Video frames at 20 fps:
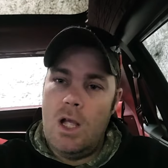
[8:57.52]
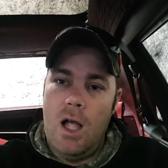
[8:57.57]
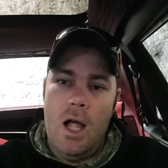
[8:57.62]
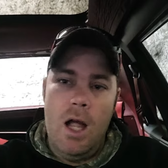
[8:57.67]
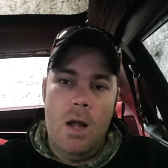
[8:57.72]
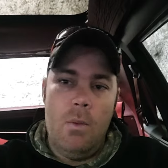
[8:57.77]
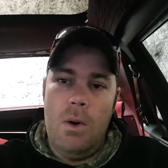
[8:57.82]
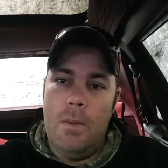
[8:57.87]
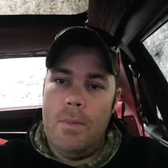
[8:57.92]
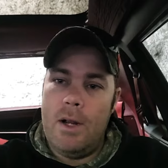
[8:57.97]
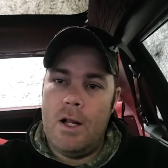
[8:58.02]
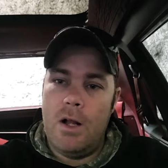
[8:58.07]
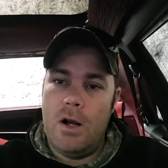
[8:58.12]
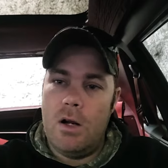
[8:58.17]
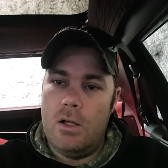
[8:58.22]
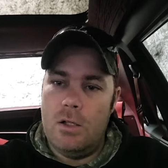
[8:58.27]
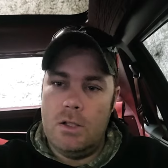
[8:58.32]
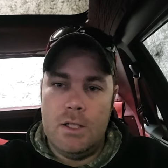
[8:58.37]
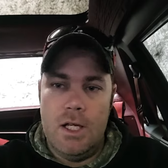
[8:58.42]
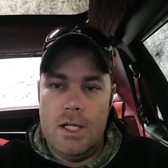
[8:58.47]
I want my car
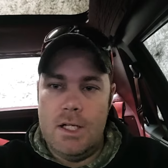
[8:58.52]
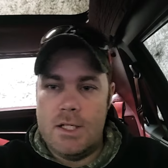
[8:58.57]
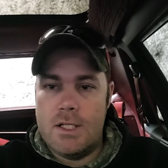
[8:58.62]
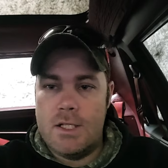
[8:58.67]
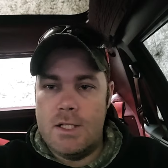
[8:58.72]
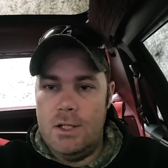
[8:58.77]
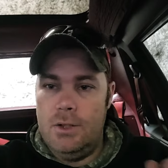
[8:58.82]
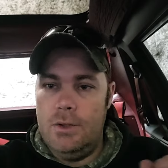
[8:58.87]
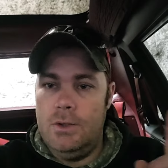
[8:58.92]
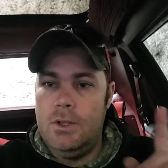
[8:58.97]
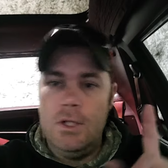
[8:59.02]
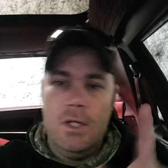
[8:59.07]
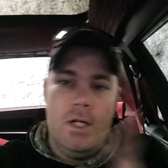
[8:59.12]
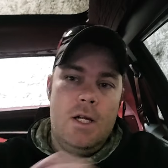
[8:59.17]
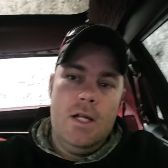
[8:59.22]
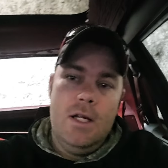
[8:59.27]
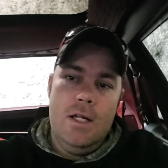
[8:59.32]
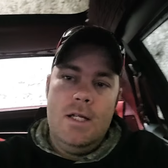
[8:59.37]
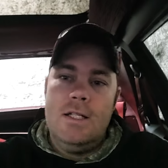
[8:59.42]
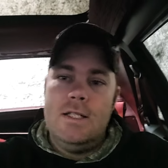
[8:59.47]
to look nice. So
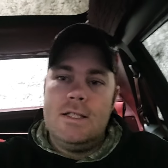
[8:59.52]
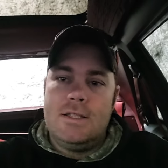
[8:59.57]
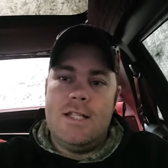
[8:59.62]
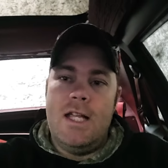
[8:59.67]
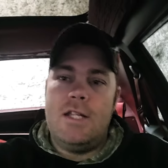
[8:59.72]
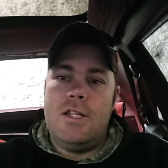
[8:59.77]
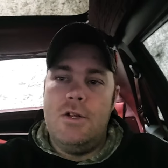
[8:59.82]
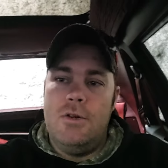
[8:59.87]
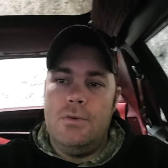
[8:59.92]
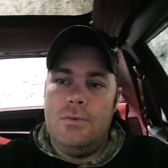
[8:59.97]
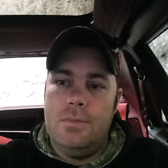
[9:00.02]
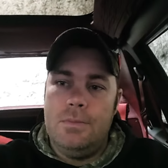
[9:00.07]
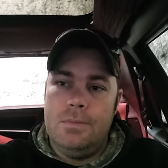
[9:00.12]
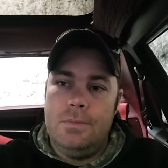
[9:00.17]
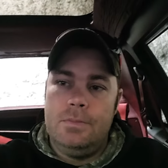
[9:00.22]
stay tuned.